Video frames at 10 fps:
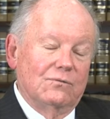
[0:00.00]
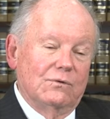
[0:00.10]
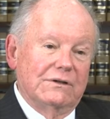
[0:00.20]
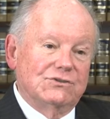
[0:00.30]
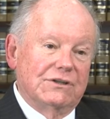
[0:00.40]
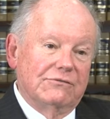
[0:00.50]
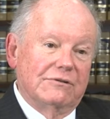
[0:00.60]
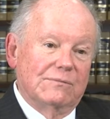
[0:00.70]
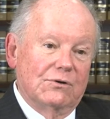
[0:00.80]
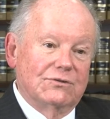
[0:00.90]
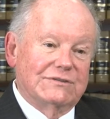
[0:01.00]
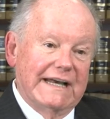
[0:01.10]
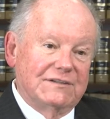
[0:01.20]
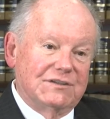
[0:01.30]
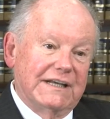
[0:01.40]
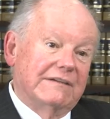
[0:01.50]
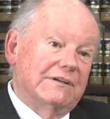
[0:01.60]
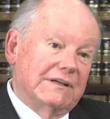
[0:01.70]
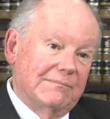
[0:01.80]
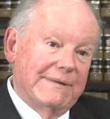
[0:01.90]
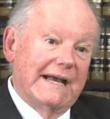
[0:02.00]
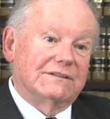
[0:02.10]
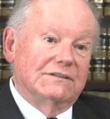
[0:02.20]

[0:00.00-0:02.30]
when General Motors asked Dave to come back